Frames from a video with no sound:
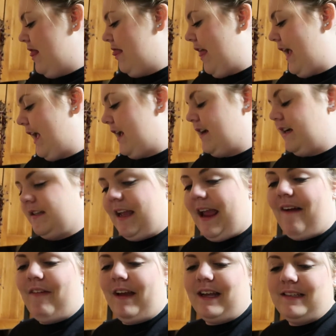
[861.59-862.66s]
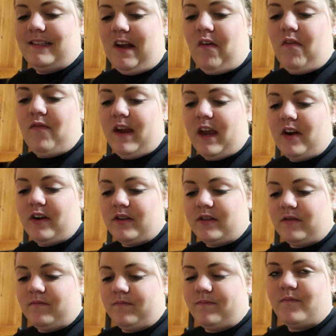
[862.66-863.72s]
like, because they have like self feeders
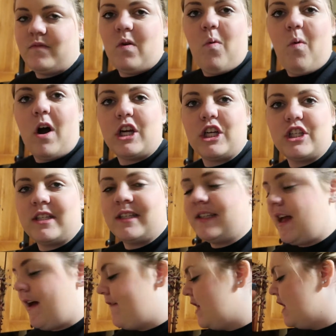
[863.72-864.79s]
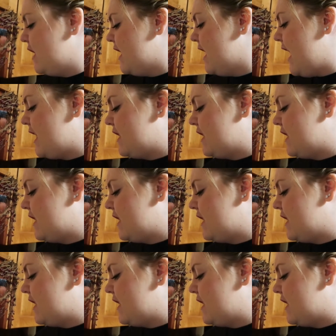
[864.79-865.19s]
and waters and stuff.